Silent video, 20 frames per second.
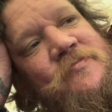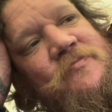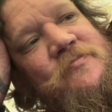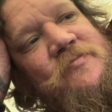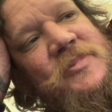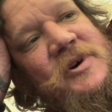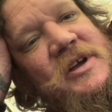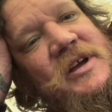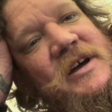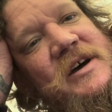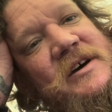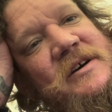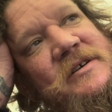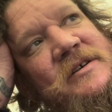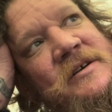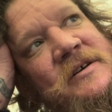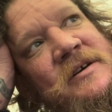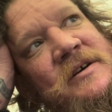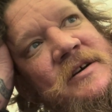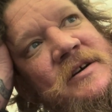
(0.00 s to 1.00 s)
But yeah,
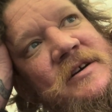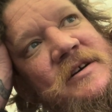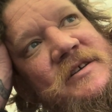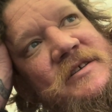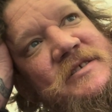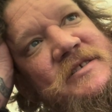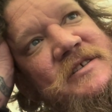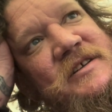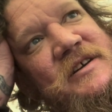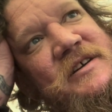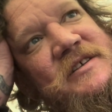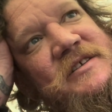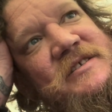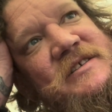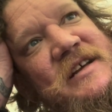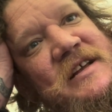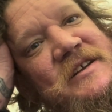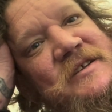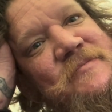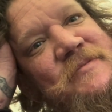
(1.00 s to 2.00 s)
Stick
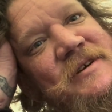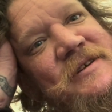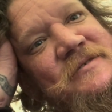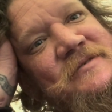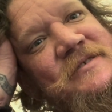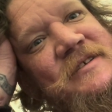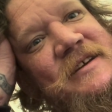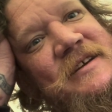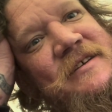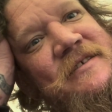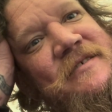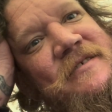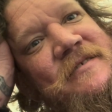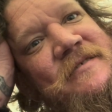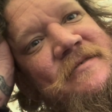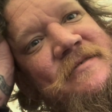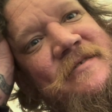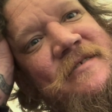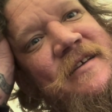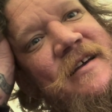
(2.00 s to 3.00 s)
said to me,
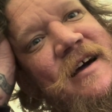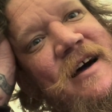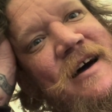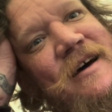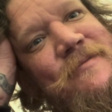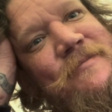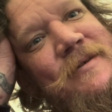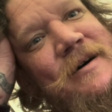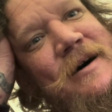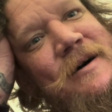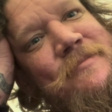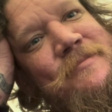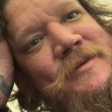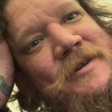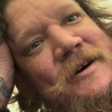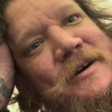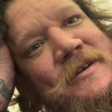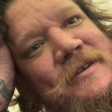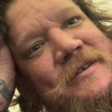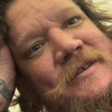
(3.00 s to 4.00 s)
I'm
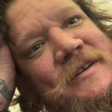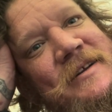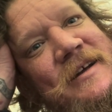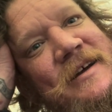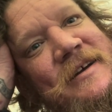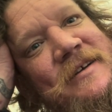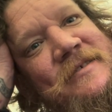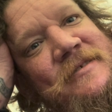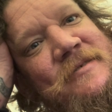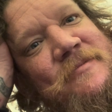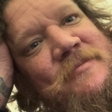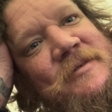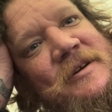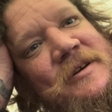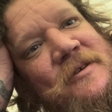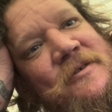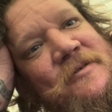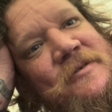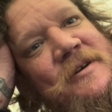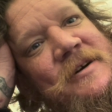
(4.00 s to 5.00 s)
done today. I'm
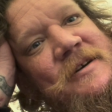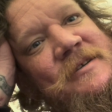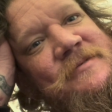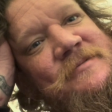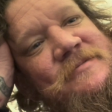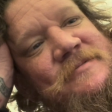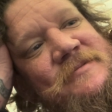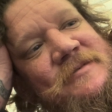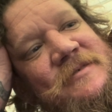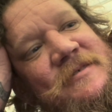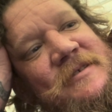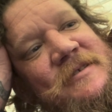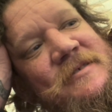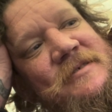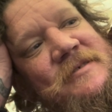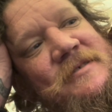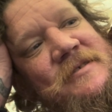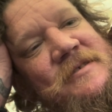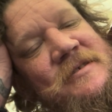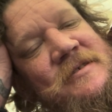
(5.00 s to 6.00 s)
like, okay, all right.
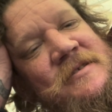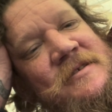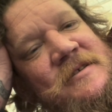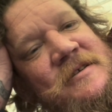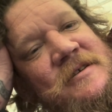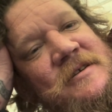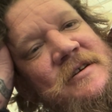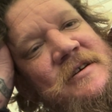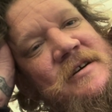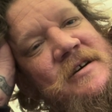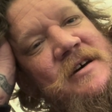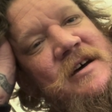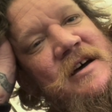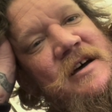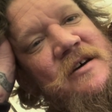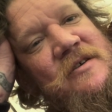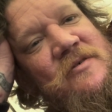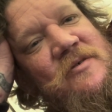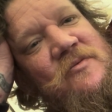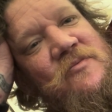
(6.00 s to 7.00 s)

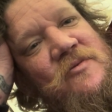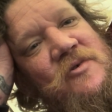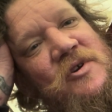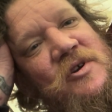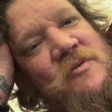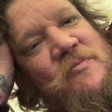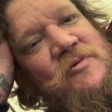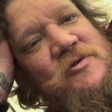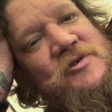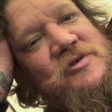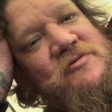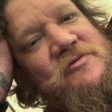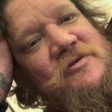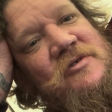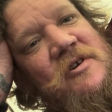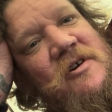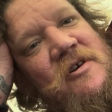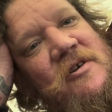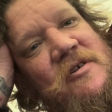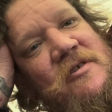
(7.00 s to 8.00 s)
And then we're going to push a little
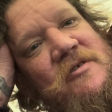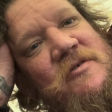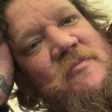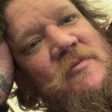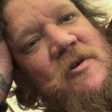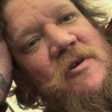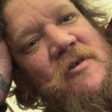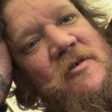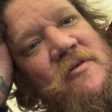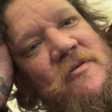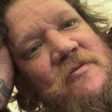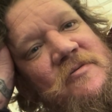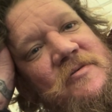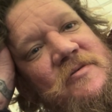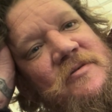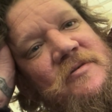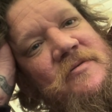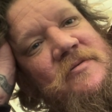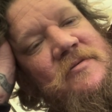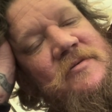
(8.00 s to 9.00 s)
harder tomorrow
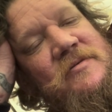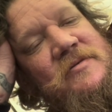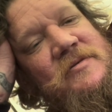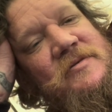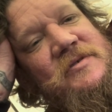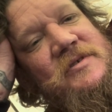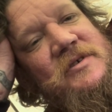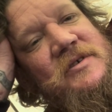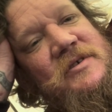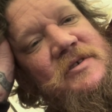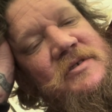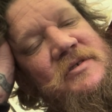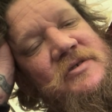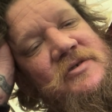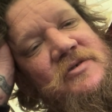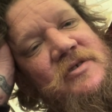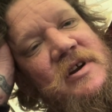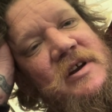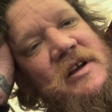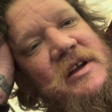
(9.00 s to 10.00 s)
to
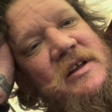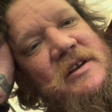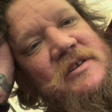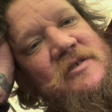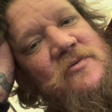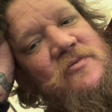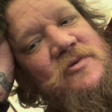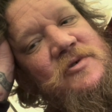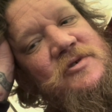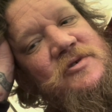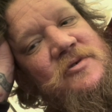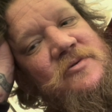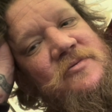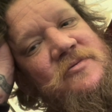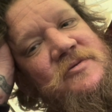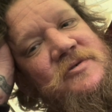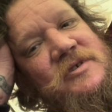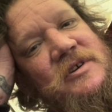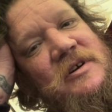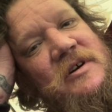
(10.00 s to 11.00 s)
try to get to Woods Hole
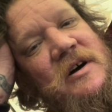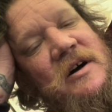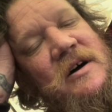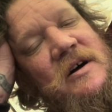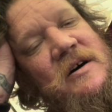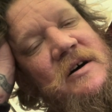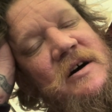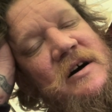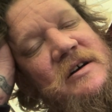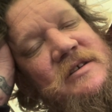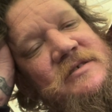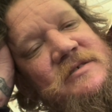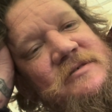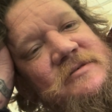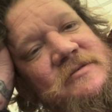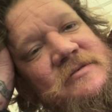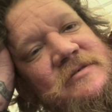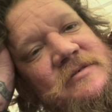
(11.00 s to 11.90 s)
Hostel.